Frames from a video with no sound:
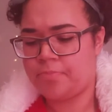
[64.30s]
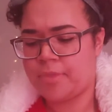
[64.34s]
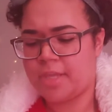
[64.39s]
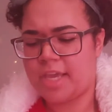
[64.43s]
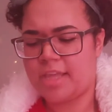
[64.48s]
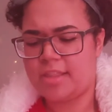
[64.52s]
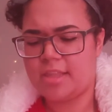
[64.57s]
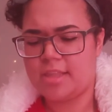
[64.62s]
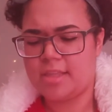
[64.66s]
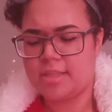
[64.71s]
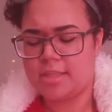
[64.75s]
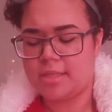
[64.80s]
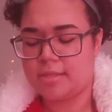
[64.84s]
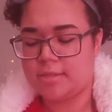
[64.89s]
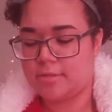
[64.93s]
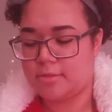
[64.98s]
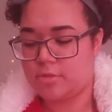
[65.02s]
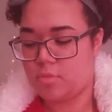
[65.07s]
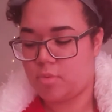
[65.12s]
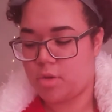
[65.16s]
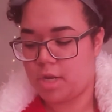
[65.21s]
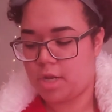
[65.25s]
I think that's
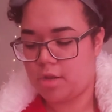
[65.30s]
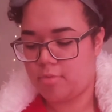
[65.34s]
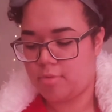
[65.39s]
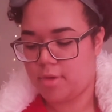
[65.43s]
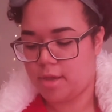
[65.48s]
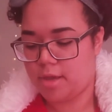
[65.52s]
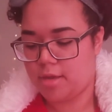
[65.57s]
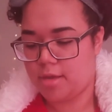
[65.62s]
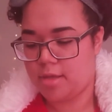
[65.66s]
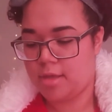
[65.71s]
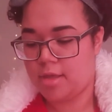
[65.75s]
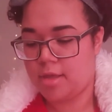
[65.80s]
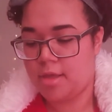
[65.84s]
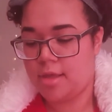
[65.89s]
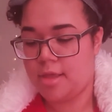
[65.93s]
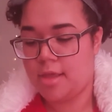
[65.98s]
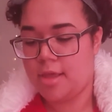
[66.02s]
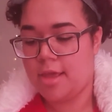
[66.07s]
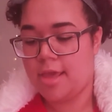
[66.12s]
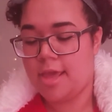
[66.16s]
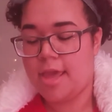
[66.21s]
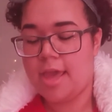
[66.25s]
the one I read.
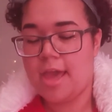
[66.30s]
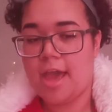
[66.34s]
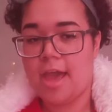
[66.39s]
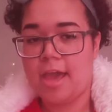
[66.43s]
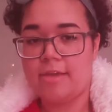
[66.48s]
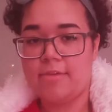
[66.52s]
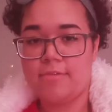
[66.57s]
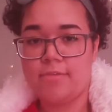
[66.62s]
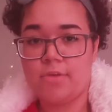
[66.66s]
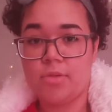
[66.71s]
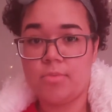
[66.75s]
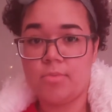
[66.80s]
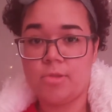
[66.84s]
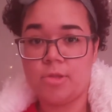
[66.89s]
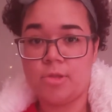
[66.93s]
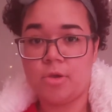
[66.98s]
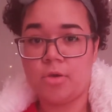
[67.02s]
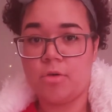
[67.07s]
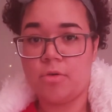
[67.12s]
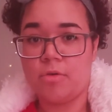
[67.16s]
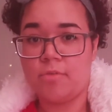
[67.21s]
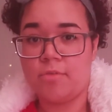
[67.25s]
I filmed the
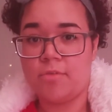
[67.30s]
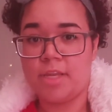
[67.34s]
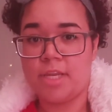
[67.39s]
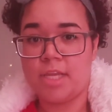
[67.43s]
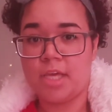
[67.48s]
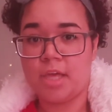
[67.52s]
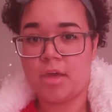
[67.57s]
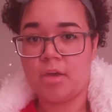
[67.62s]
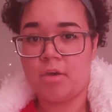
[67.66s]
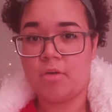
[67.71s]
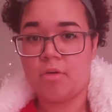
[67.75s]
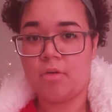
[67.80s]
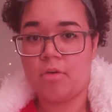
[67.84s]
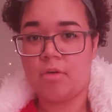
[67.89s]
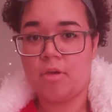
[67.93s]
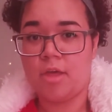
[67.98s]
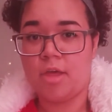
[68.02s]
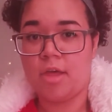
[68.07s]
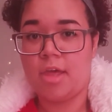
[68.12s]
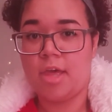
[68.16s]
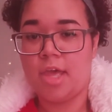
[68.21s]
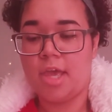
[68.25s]
whole video,
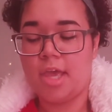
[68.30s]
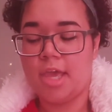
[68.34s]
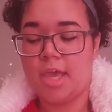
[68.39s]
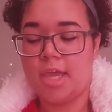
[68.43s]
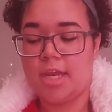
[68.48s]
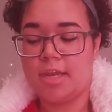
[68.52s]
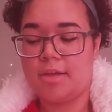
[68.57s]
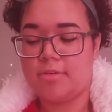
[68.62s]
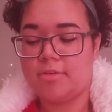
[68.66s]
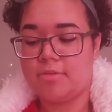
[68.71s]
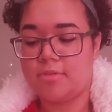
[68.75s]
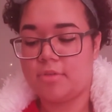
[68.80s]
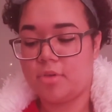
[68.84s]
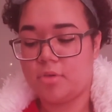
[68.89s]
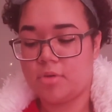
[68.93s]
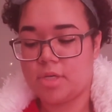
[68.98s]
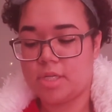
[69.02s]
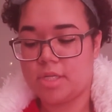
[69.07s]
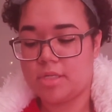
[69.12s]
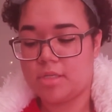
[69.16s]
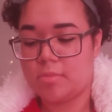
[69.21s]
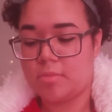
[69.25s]
and I was so
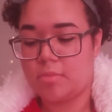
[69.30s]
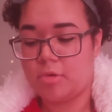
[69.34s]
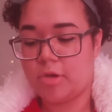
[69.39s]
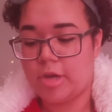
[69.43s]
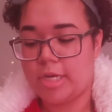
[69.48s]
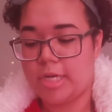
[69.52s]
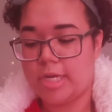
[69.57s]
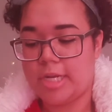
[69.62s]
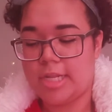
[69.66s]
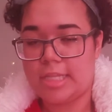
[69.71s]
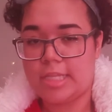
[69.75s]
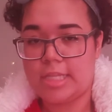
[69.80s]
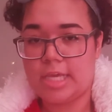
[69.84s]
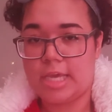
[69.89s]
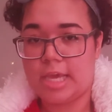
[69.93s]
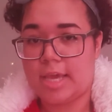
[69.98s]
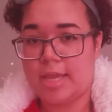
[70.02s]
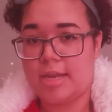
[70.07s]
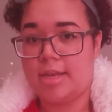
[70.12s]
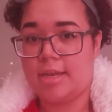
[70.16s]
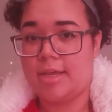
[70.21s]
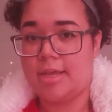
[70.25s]
disappointed at the
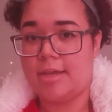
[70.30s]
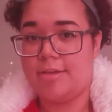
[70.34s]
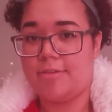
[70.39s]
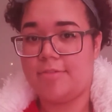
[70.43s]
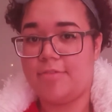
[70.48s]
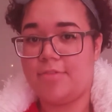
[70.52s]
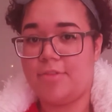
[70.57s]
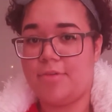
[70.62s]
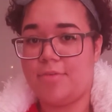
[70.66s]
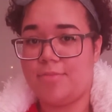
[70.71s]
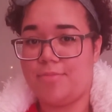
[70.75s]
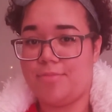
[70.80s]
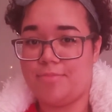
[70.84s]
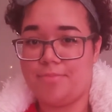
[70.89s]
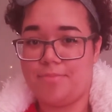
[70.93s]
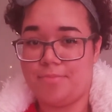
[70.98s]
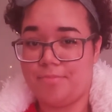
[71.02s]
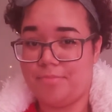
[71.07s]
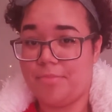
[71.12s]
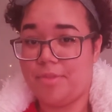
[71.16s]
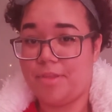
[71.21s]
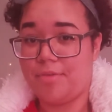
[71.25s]
ending of
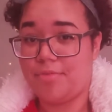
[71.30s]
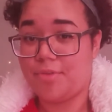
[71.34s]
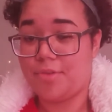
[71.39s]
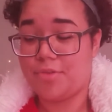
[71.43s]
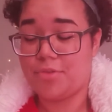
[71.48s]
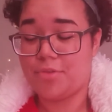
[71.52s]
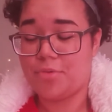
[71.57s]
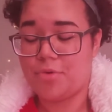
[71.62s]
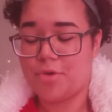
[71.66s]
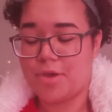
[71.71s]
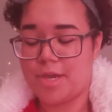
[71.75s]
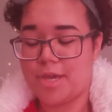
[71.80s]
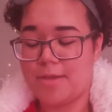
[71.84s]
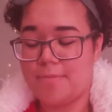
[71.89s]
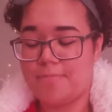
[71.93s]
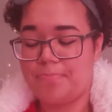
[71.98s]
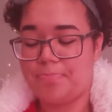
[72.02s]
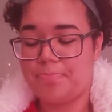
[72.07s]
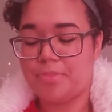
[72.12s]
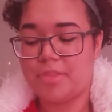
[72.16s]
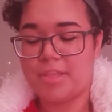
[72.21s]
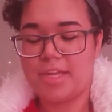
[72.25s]
the story
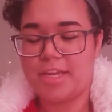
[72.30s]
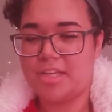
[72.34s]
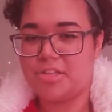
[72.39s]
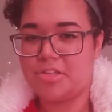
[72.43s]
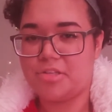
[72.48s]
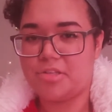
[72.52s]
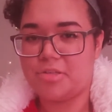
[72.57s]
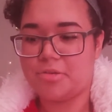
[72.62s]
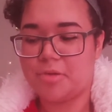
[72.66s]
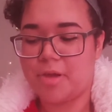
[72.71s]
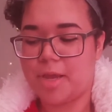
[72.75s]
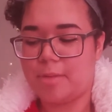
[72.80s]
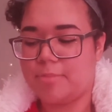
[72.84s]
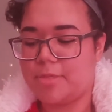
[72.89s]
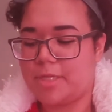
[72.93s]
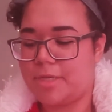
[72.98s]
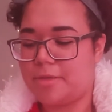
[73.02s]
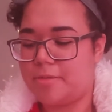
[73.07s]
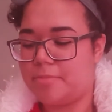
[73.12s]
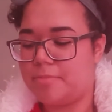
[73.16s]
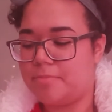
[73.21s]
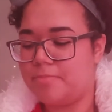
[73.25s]
that I just scrapped
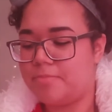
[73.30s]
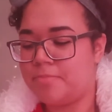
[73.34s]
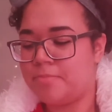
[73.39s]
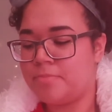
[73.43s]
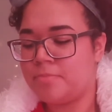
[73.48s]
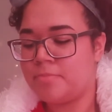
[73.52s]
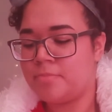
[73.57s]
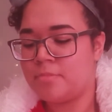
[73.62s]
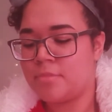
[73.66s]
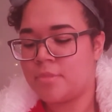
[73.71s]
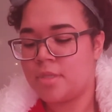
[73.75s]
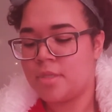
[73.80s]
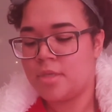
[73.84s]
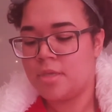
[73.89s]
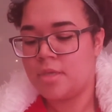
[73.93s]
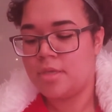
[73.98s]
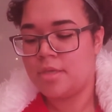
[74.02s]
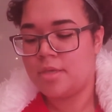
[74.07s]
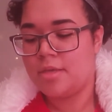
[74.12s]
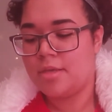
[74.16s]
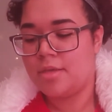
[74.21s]
it.